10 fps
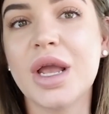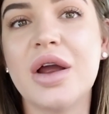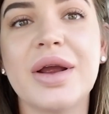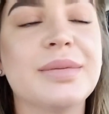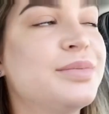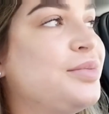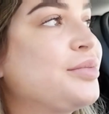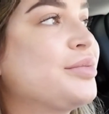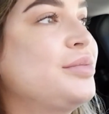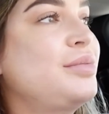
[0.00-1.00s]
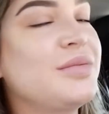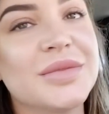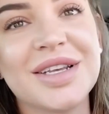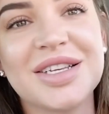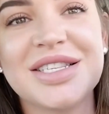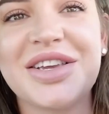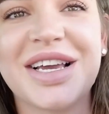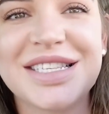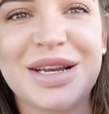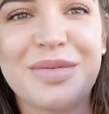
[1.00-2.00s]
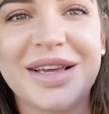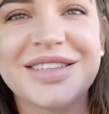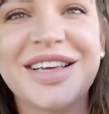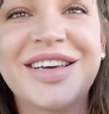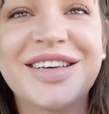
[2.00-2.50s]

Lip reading: All right. I'll see you guys in a bit.